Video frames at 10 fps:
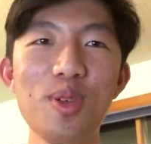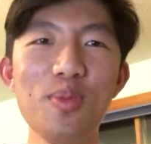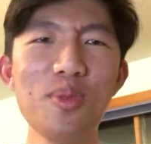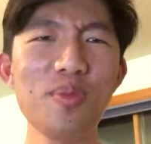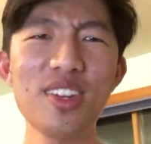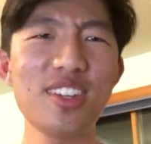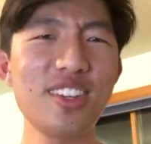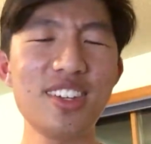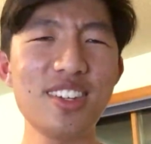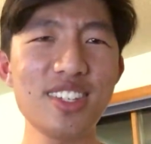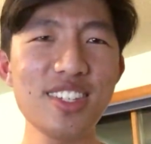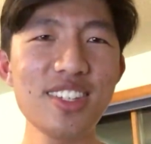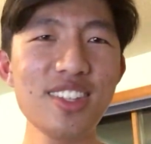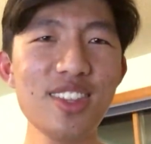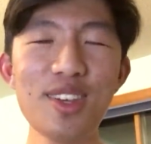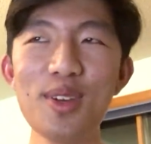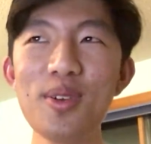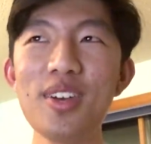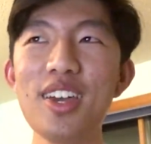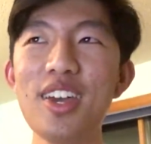people, but it doesn't though.